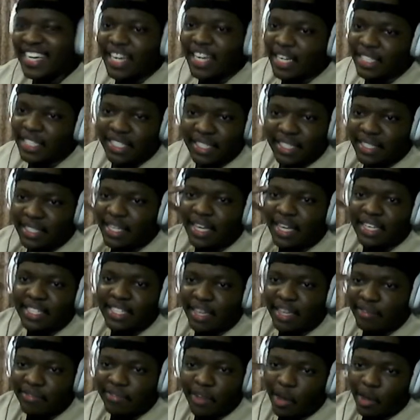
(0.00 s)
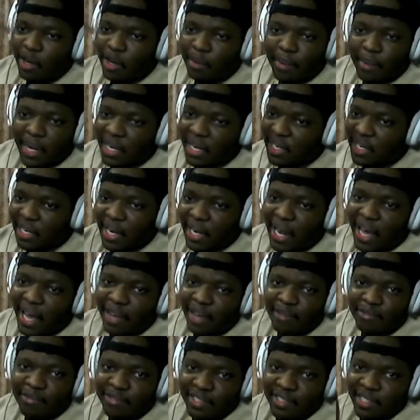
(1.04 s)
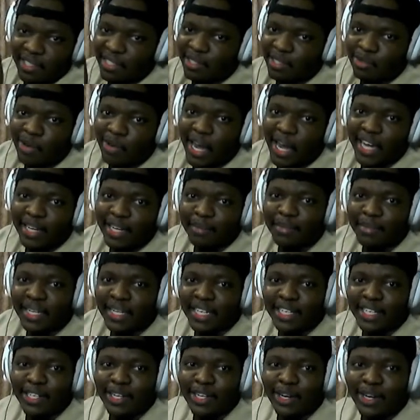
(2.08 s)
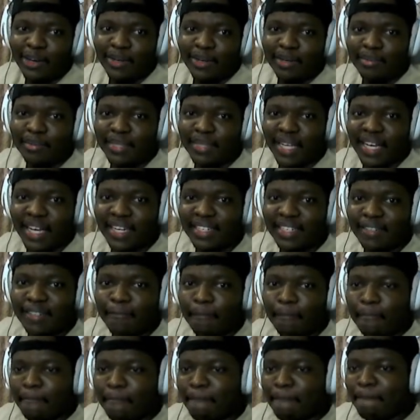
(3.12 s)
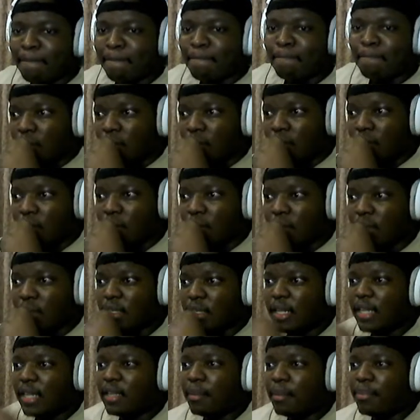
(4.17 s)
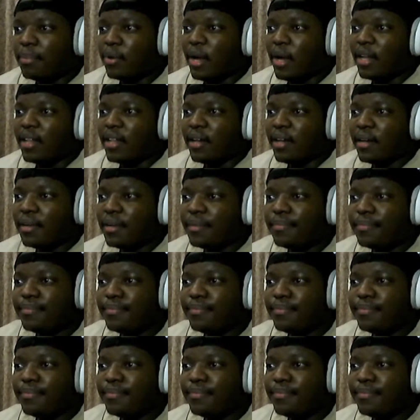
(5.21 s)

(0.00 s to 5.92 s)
Just things I've thought about in life, just randomly, you know what I'm saying? Is that the brother?